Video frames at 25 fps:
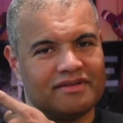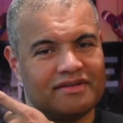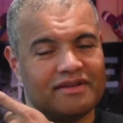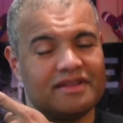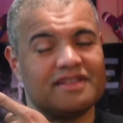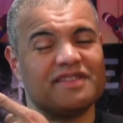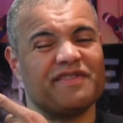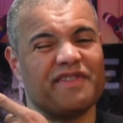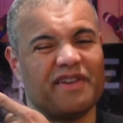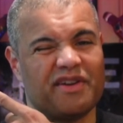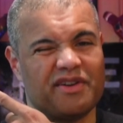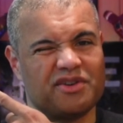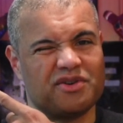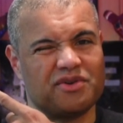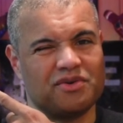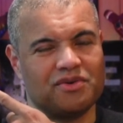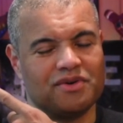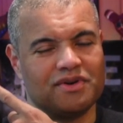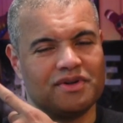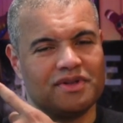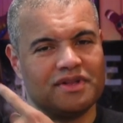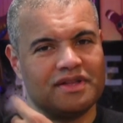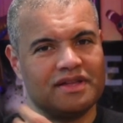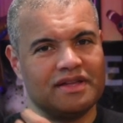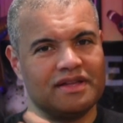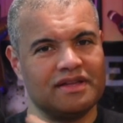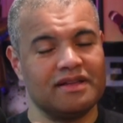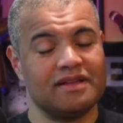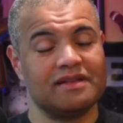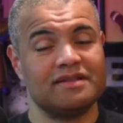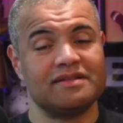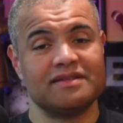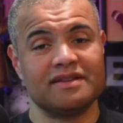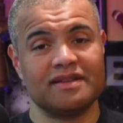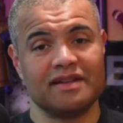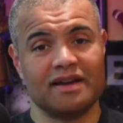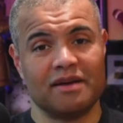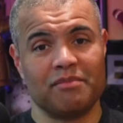It's very cool.
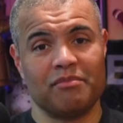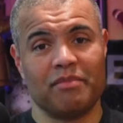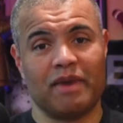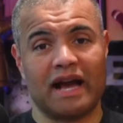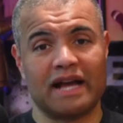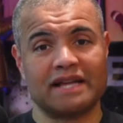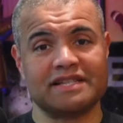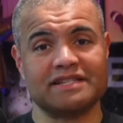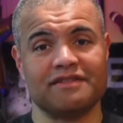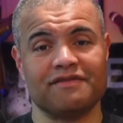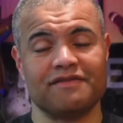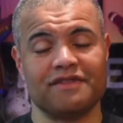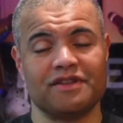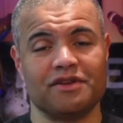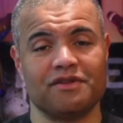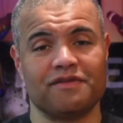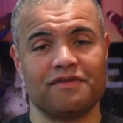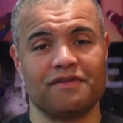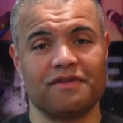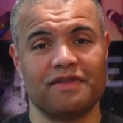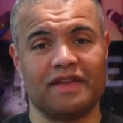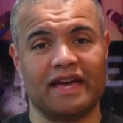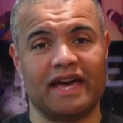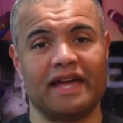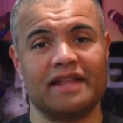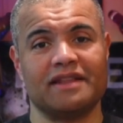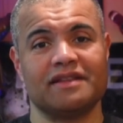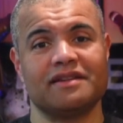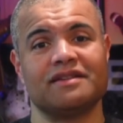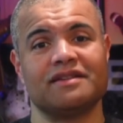Did an unboxing video for that.